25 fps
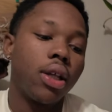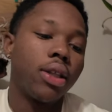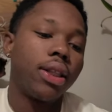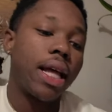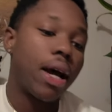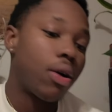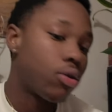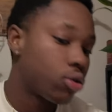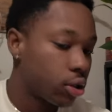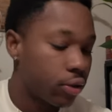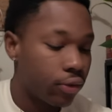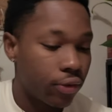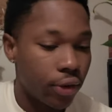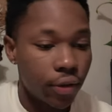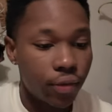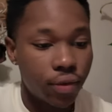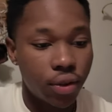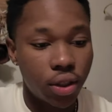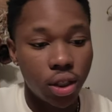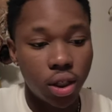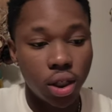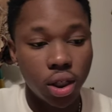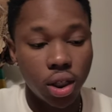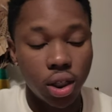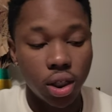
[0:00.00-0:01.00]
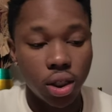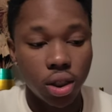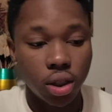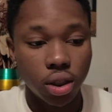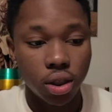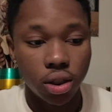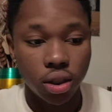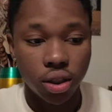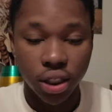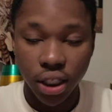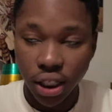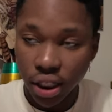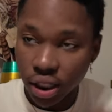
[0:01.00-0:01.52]
that was 15,
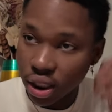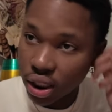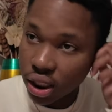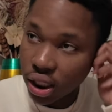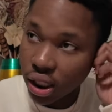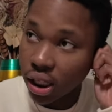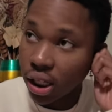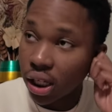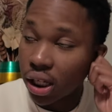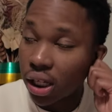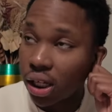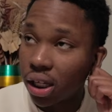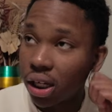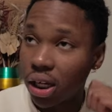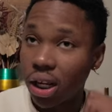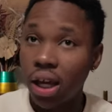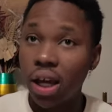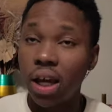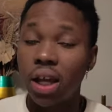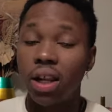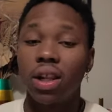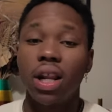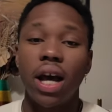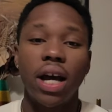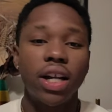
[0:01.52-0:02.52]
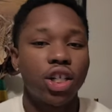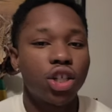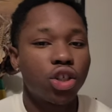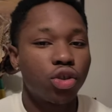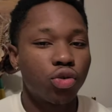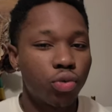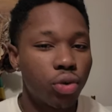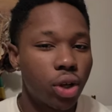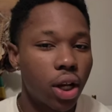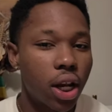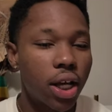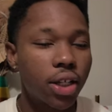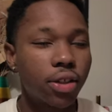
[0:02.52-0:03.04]
16, and I just
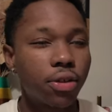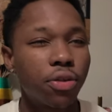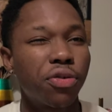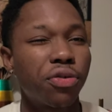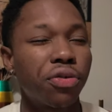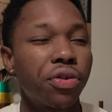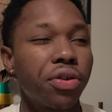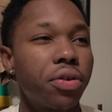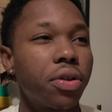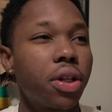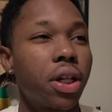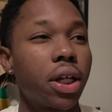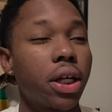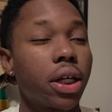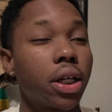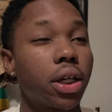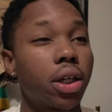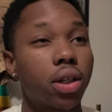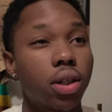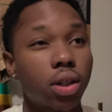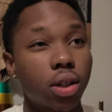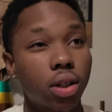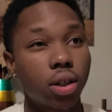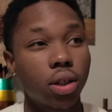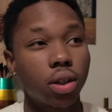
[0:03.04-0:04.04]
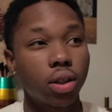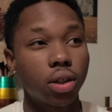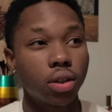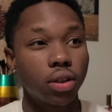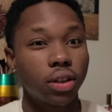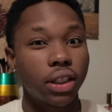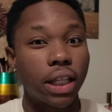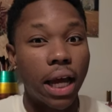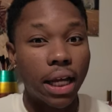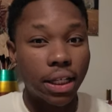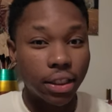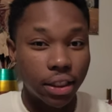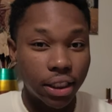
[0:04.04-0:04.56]
realized for real, like,
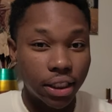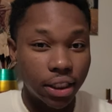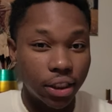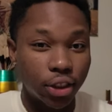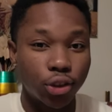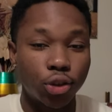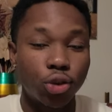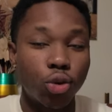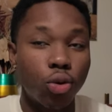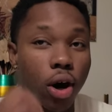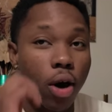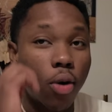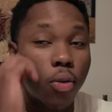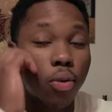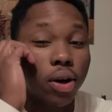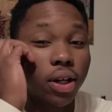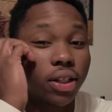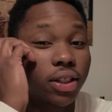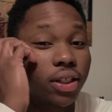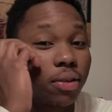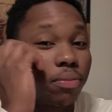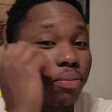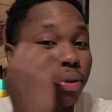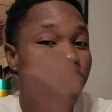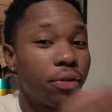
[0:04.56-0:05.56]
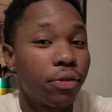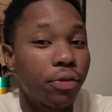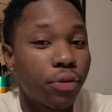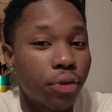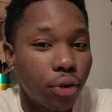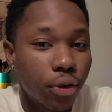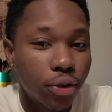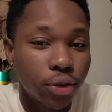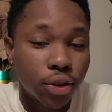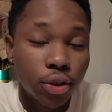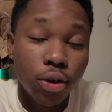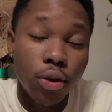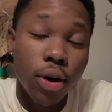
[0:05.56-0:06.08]
that this is who I wanted to be for
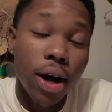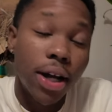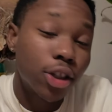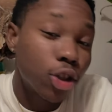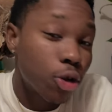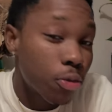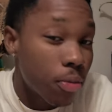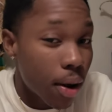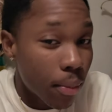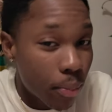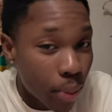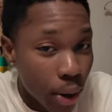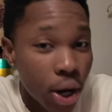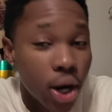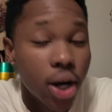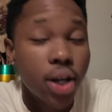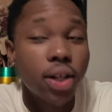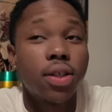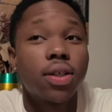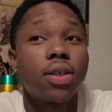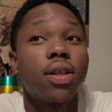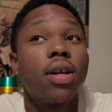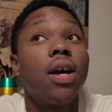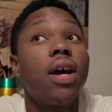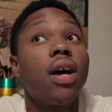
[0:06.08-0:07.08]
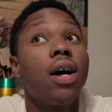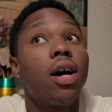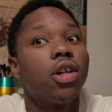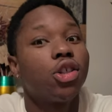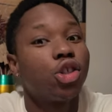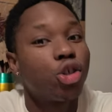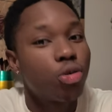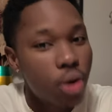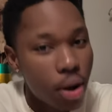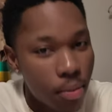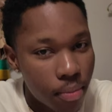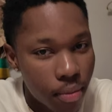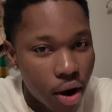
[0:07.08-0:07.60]
real. So I told my parents, I
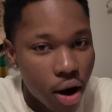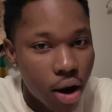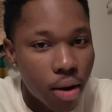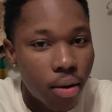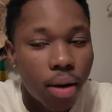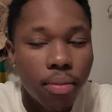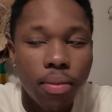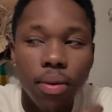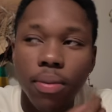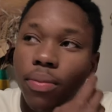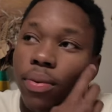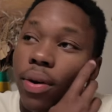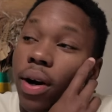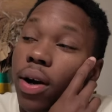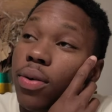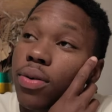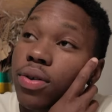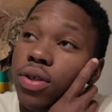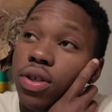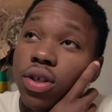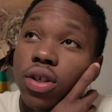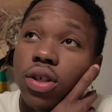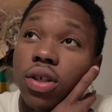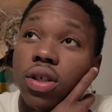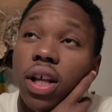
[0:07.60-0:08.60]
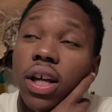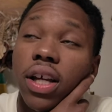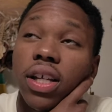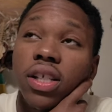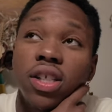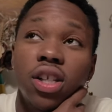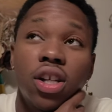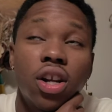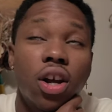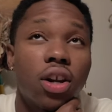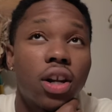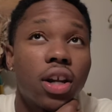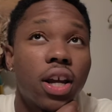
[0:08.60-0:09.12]
told my mom, I remember I was just, like,
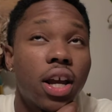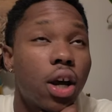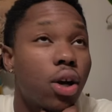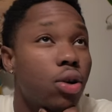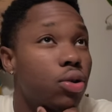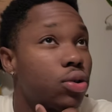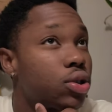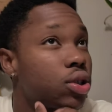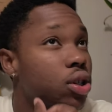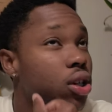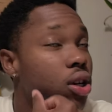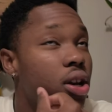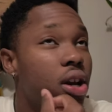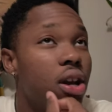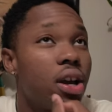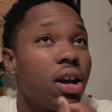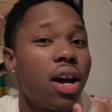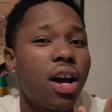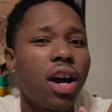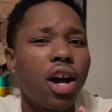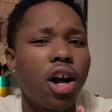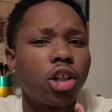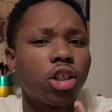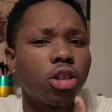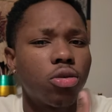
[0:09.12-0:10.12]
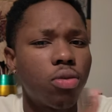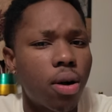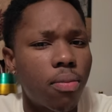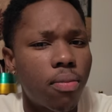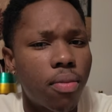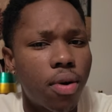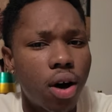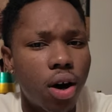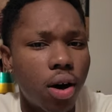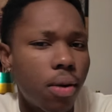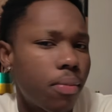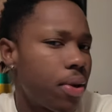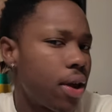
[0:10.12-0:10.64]
sitting on the couch. I told my
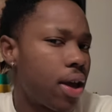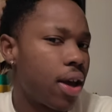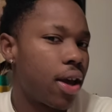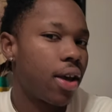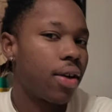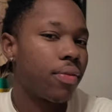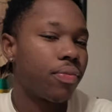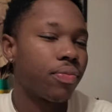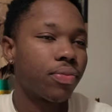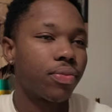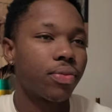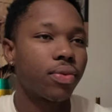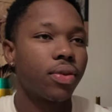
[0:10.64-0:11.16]
mom, hey,